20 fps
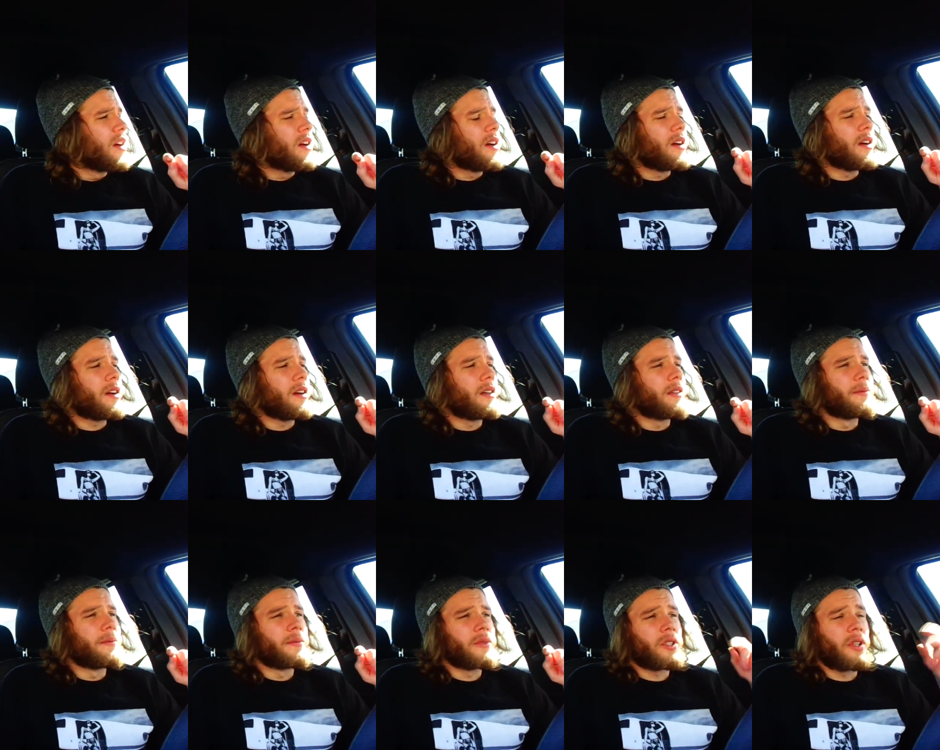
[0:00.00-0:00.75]

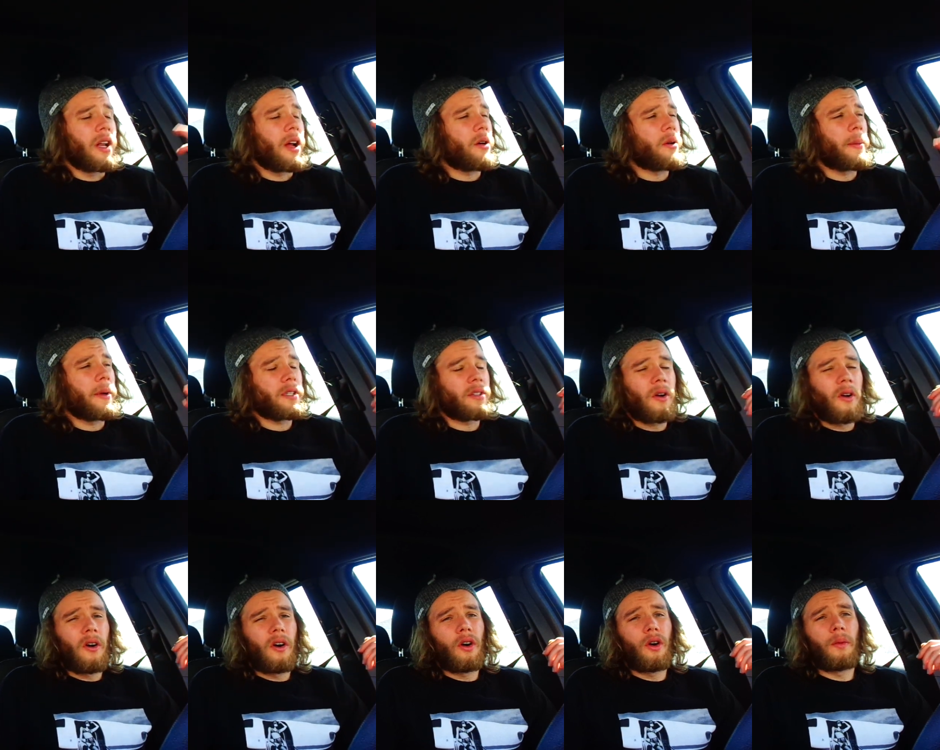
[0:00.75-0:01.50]
Um, so now we're about to
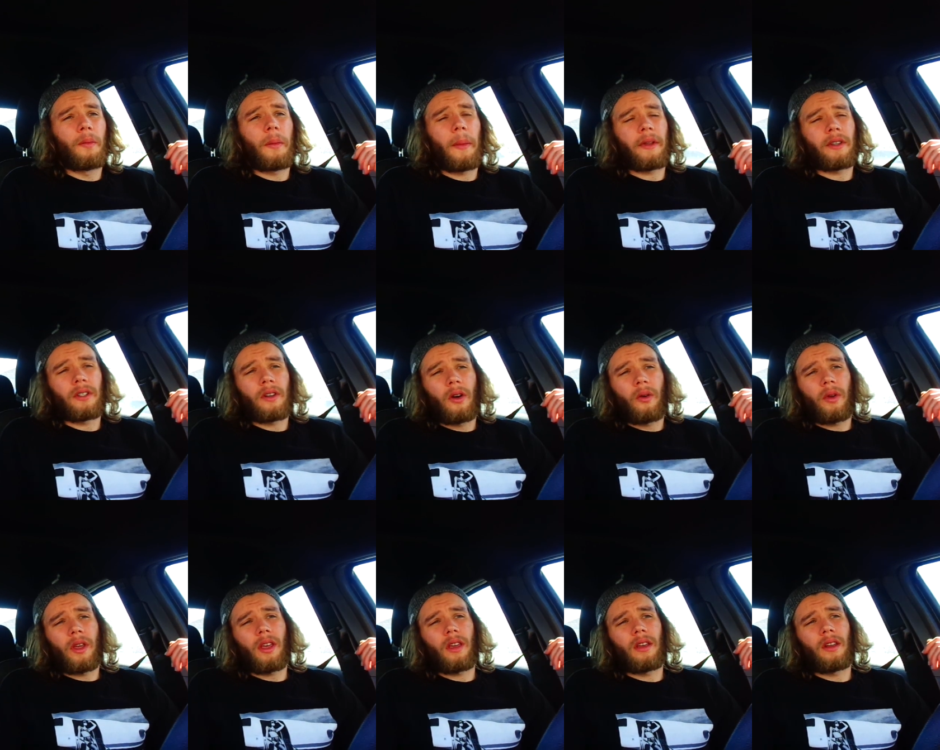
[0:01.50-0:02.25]
go home, about to
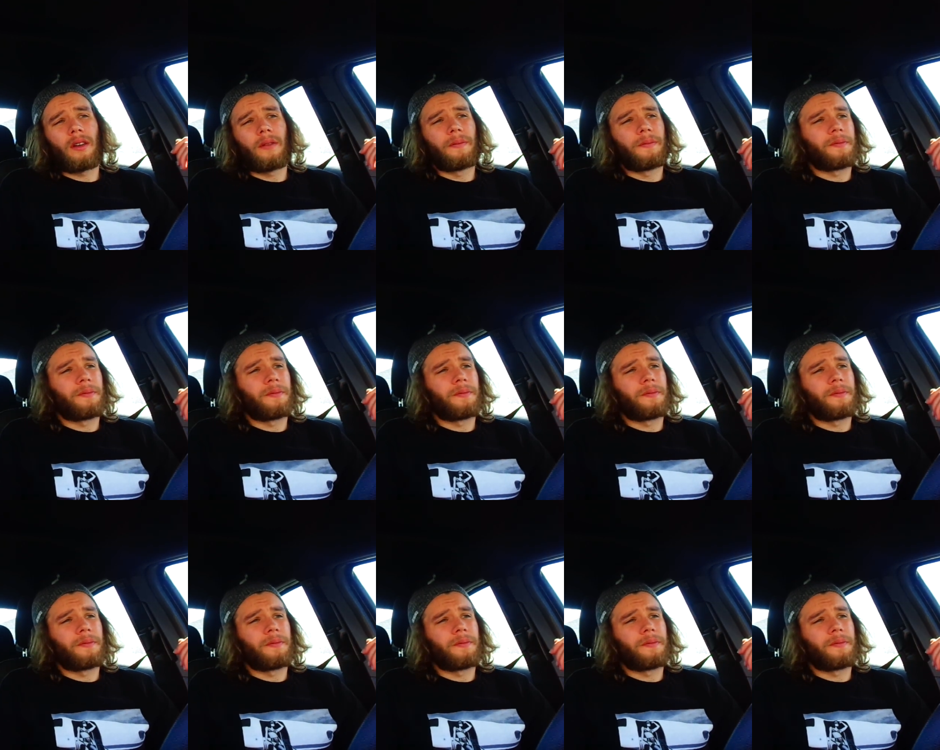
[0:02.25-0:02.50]
go eat